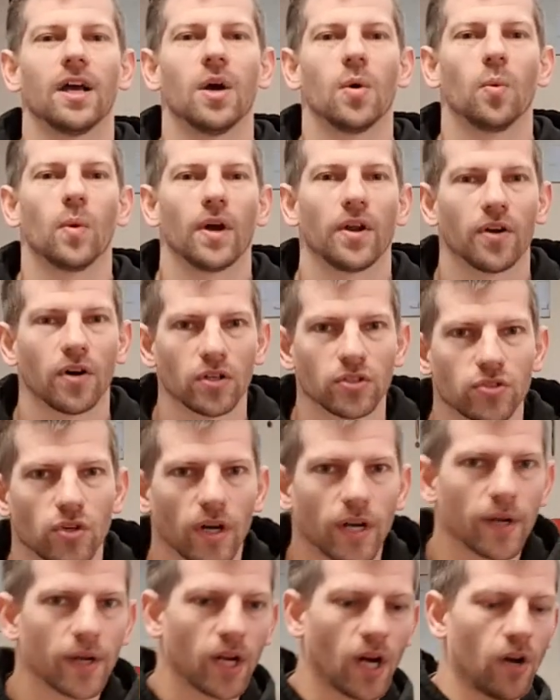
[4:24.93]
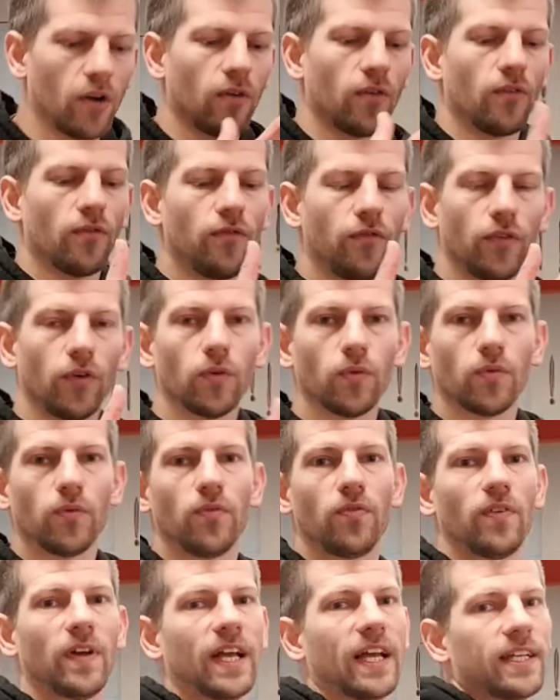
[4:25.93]
We're not trying to go full
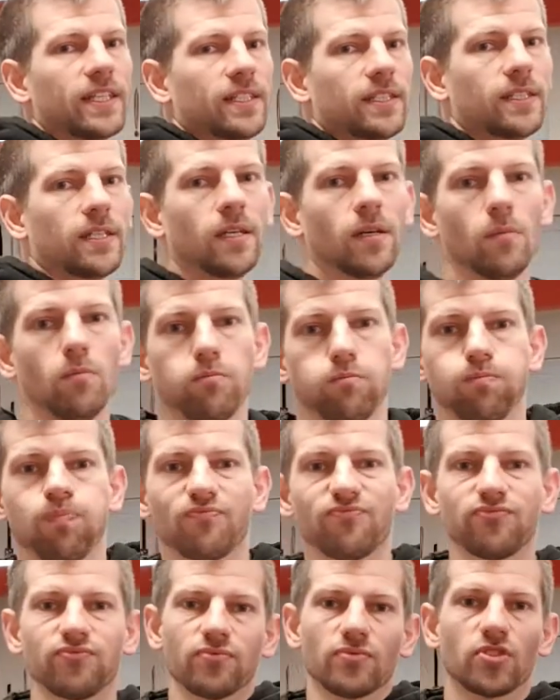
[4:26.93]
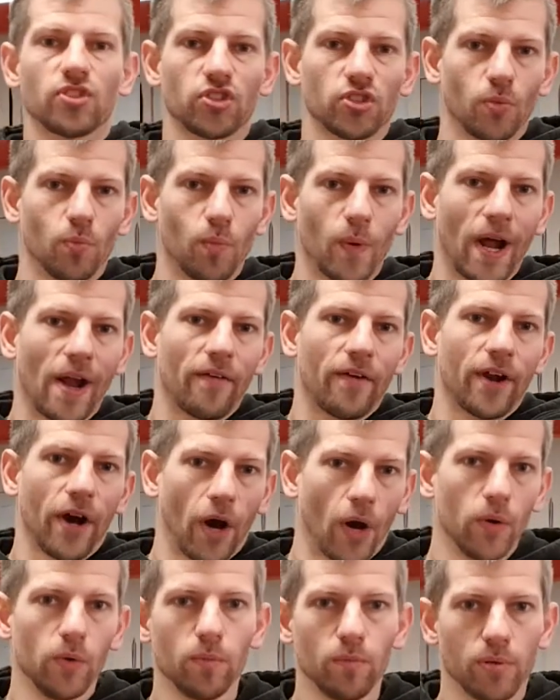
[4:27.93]
fist somewhere and
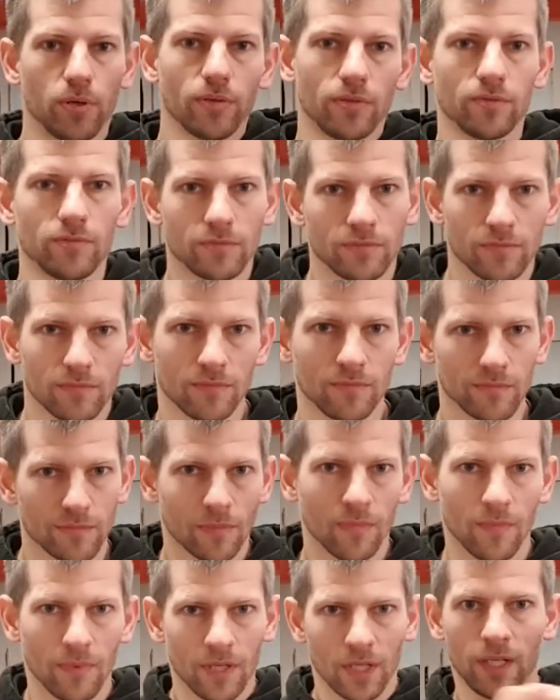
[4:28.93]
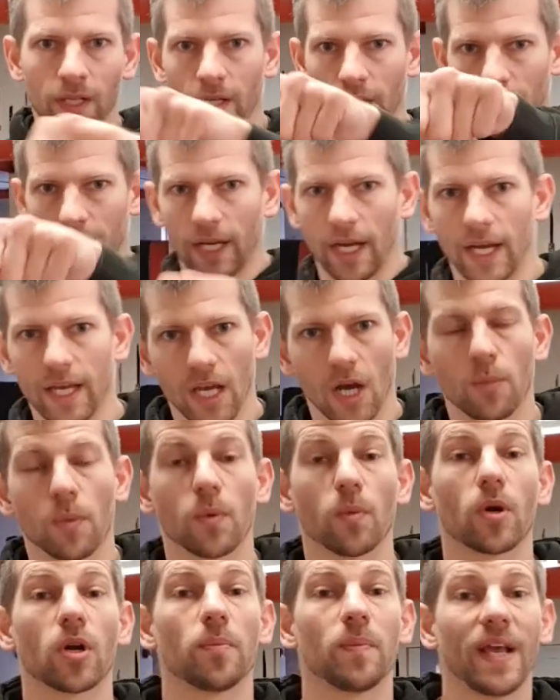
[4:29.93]
hope. Okay, and we
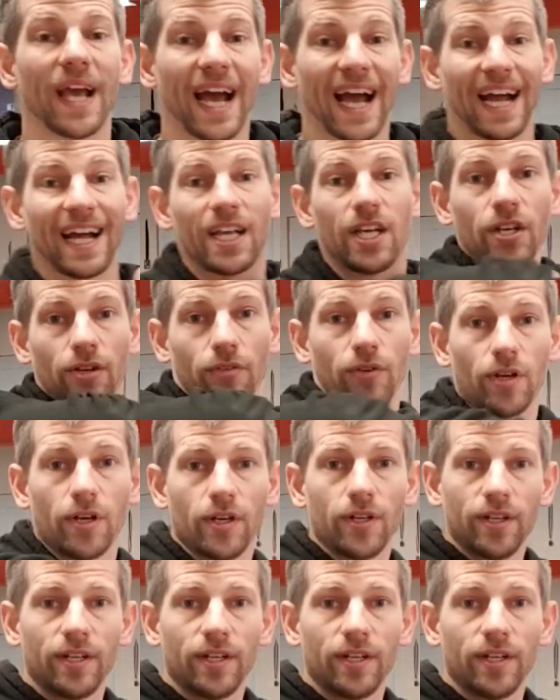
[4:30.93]
want to be accurate.